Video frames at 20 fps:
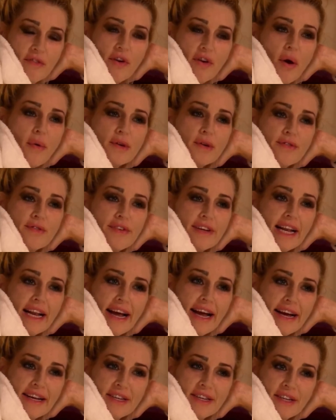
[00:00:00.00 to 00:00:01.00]
really liked
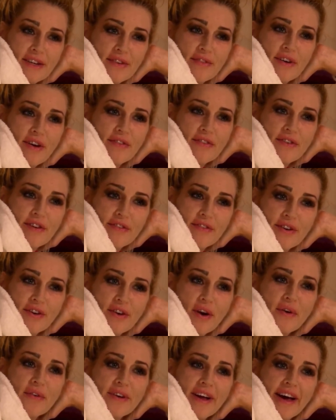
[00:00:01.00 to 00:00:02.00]
you. You've never even known her.